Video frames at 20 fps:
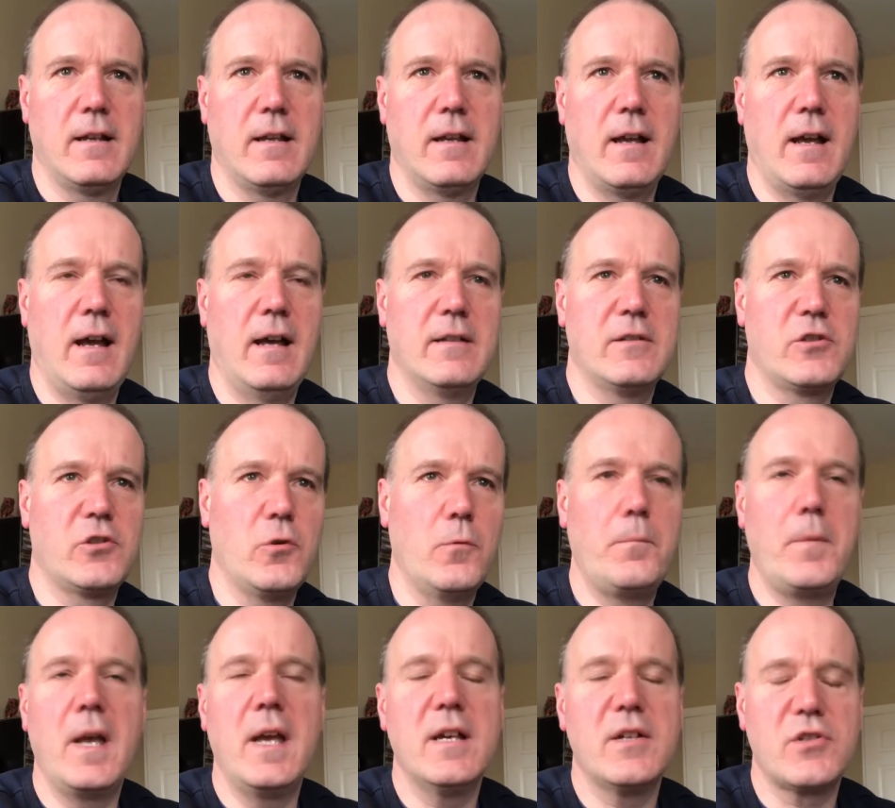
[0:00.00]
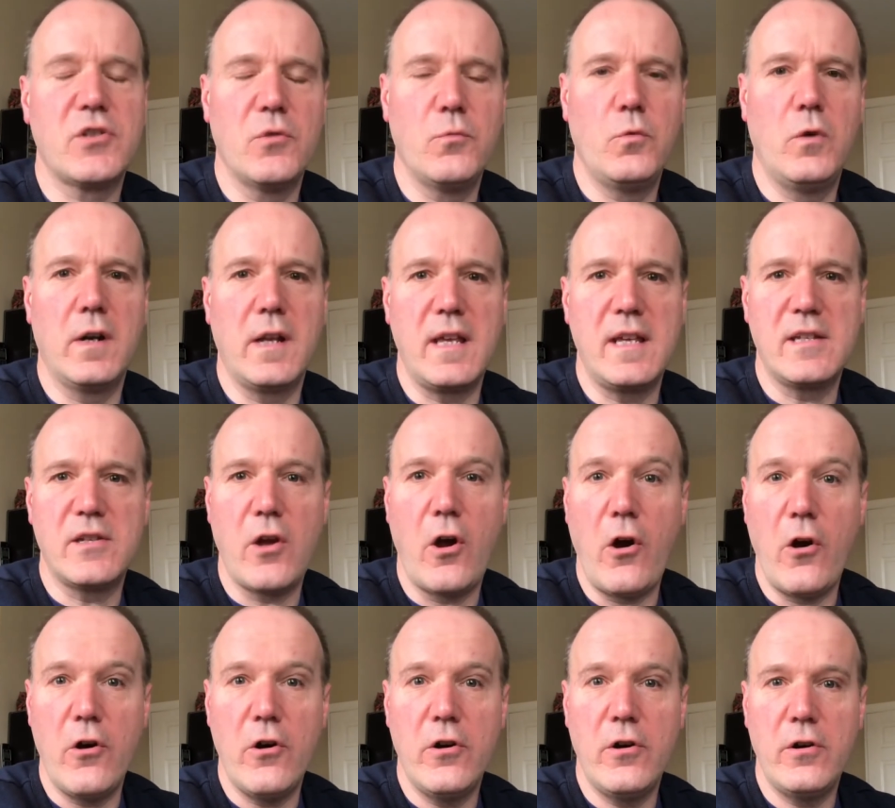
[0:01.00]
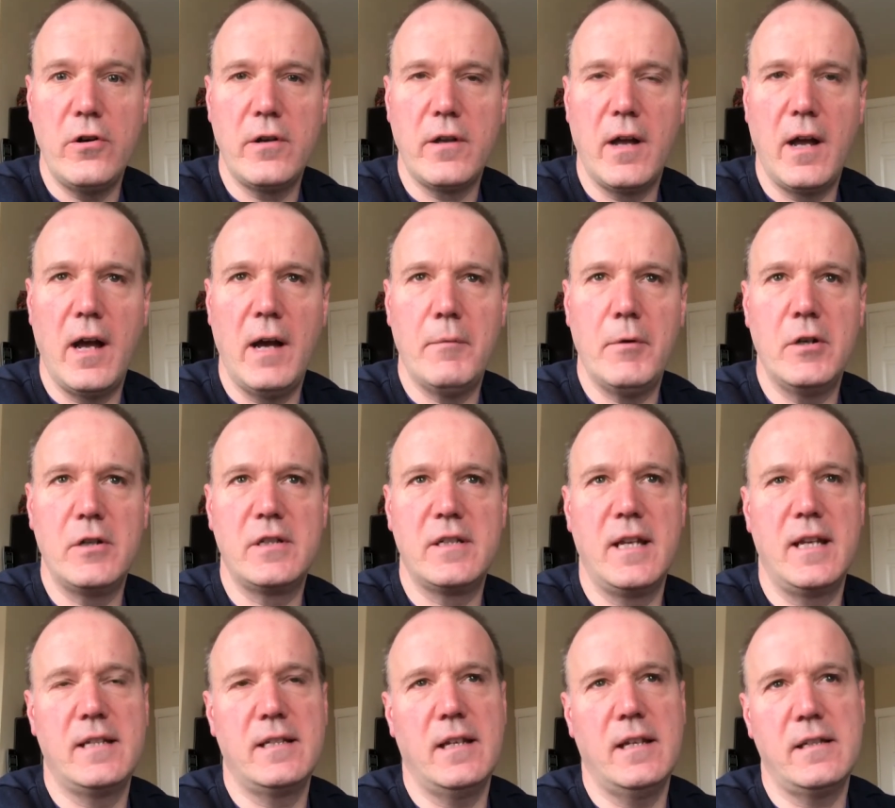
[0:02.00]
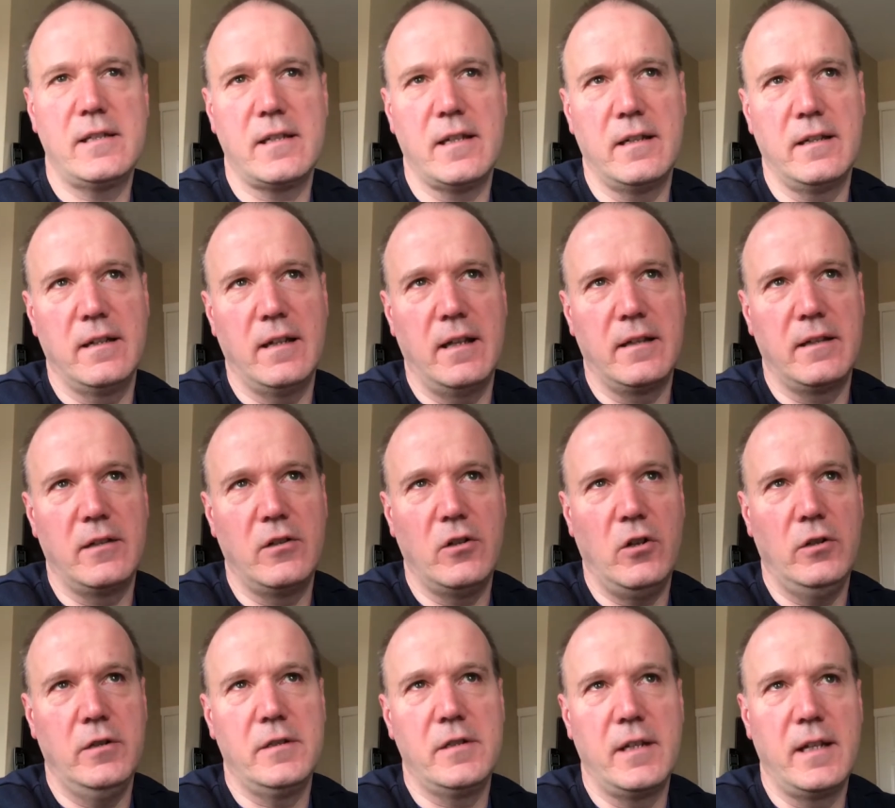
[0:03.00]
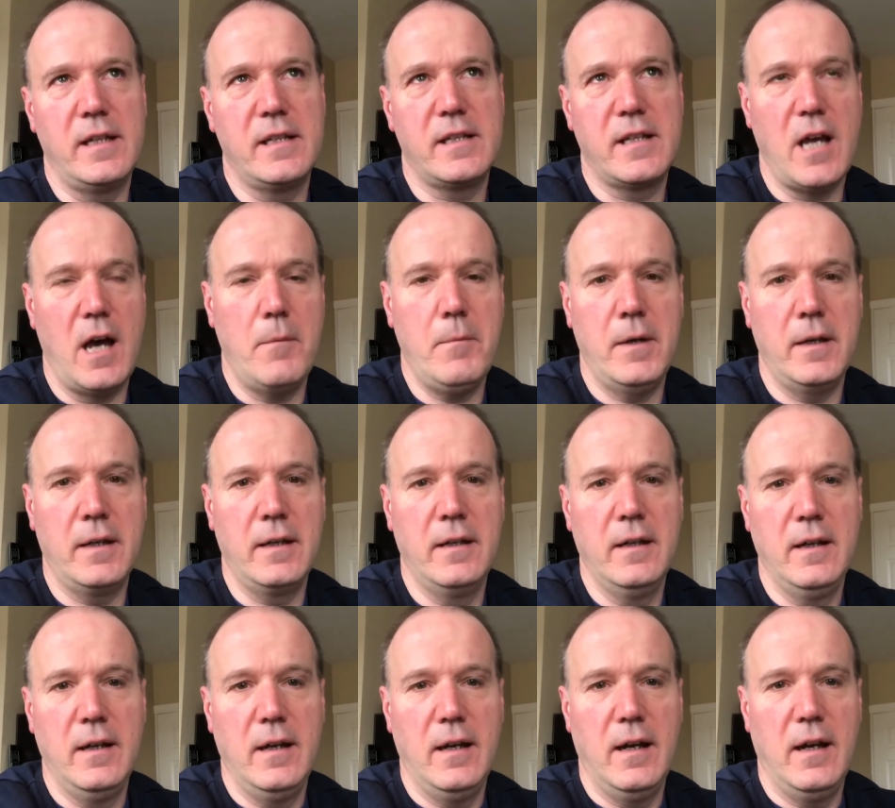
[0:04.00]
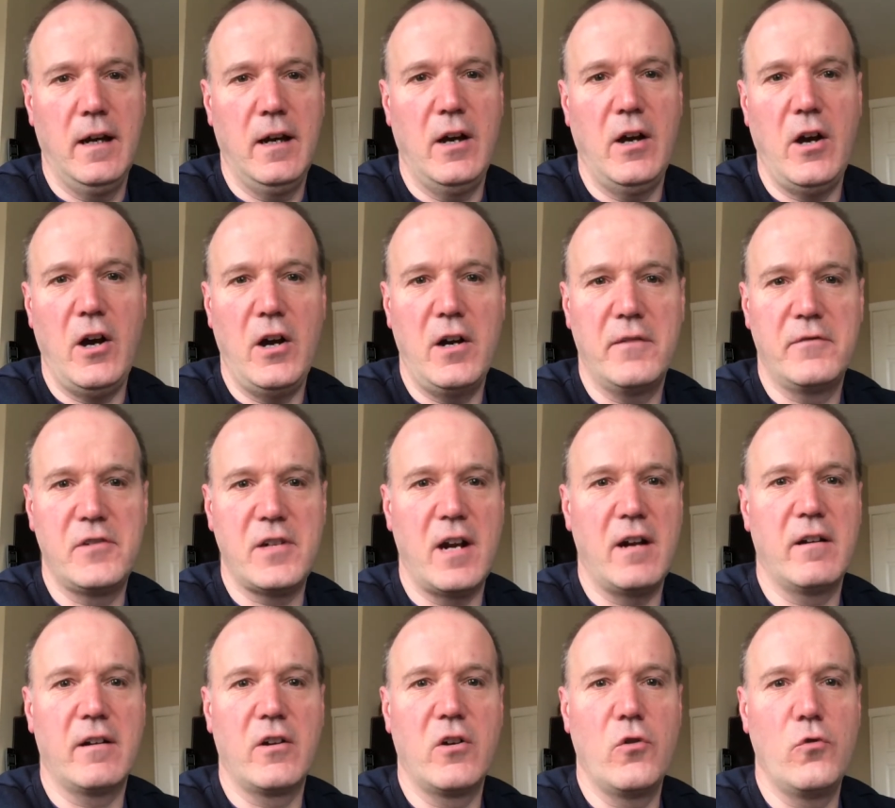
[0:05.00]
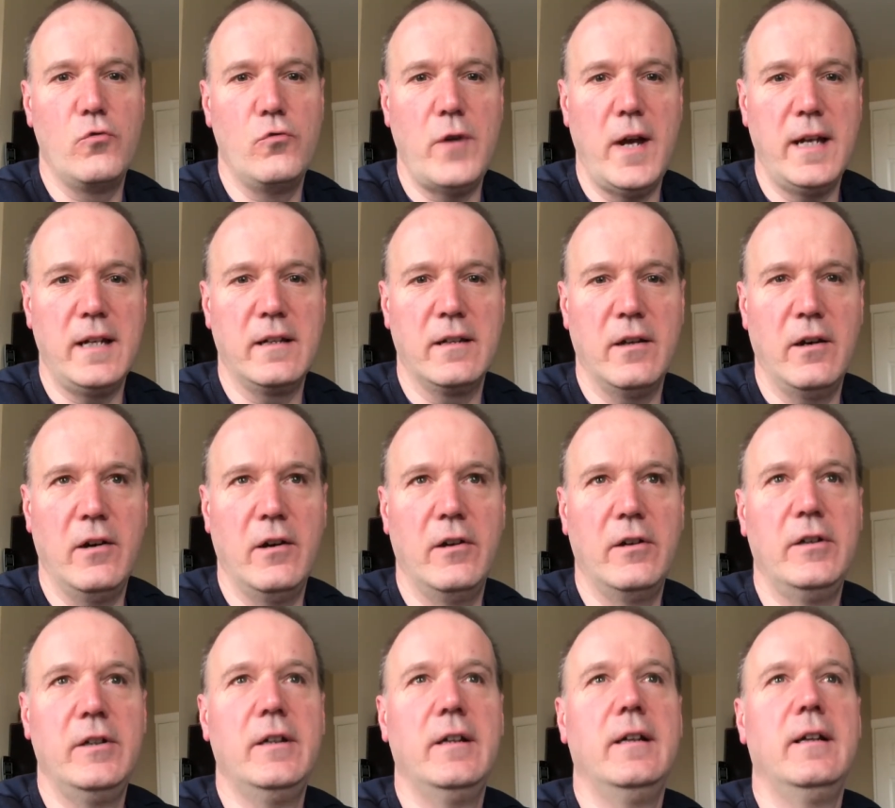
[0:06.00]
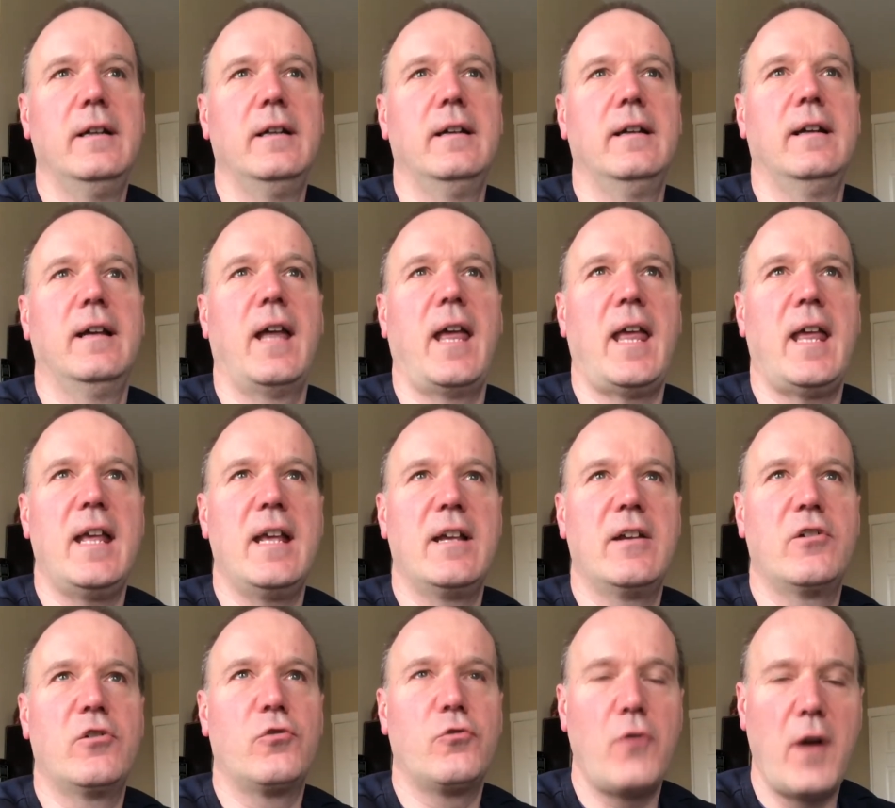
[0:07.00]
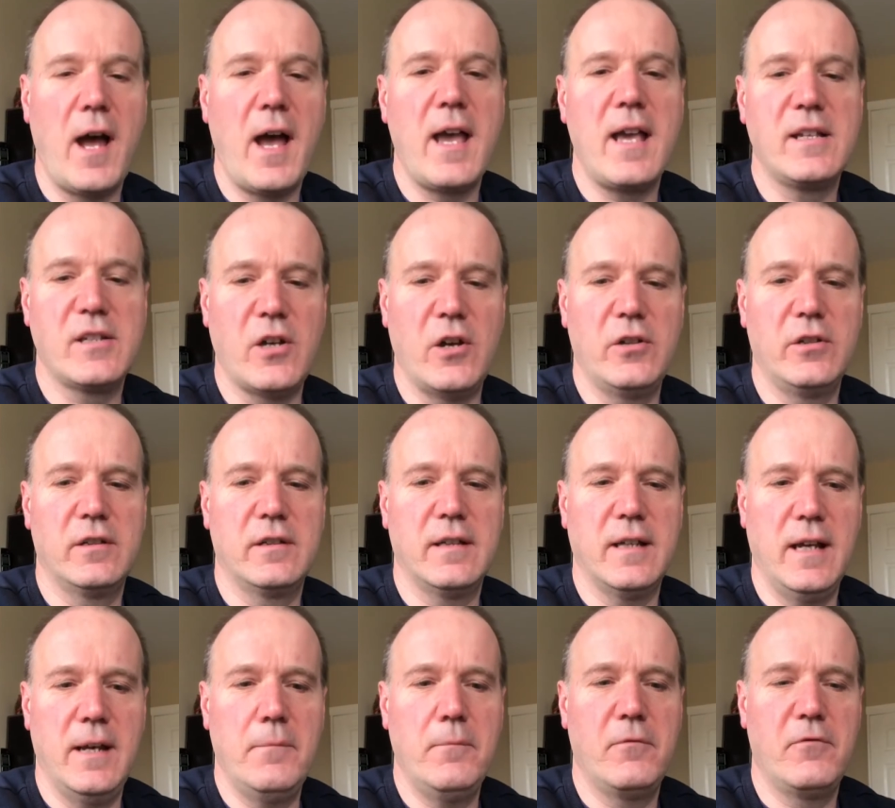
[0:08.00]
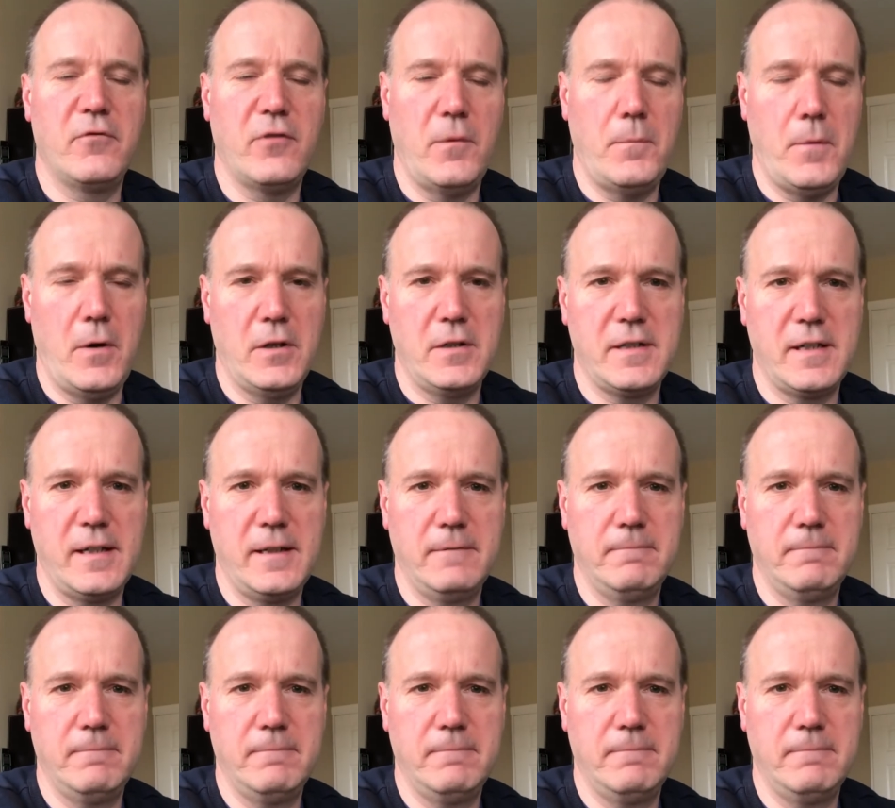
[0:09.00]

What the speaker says: And so based on what he's heard about Jesus and the knowledge that he's coming out of Jericho right now, he cries out to him for mercy.